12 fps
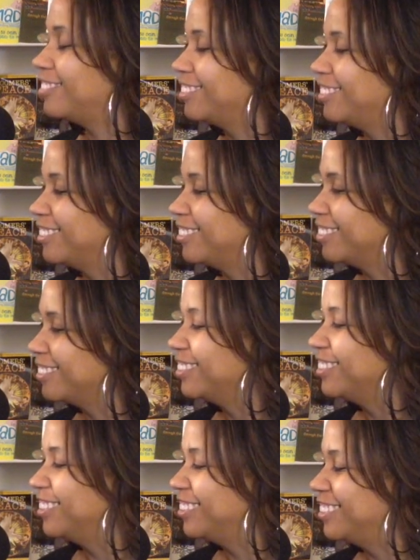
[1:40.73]

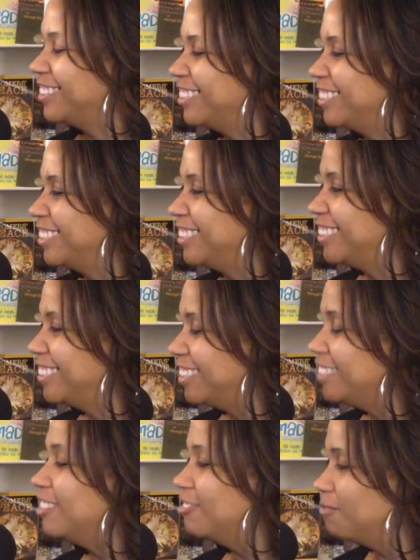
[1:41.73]

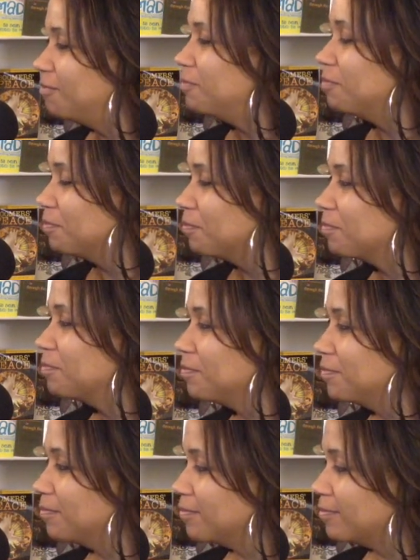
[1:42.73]

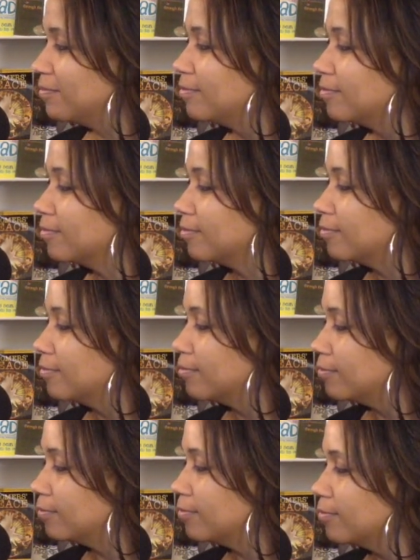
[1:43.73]

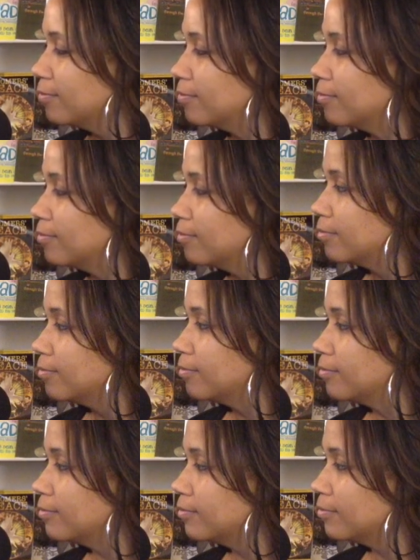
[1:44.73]

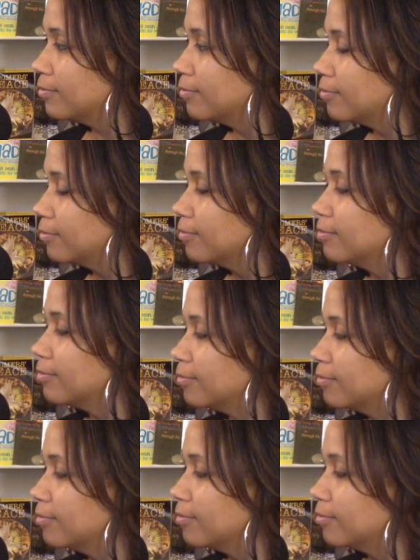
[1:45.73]

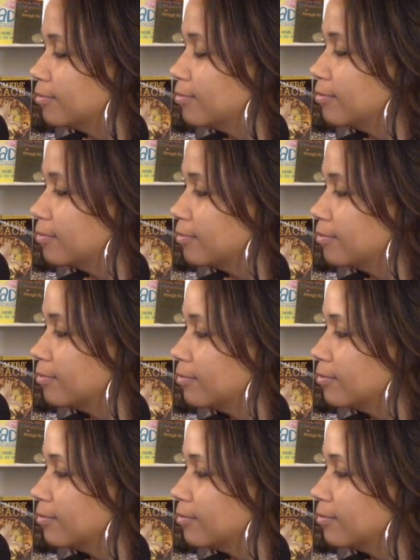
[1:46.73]
The person shown says nothing.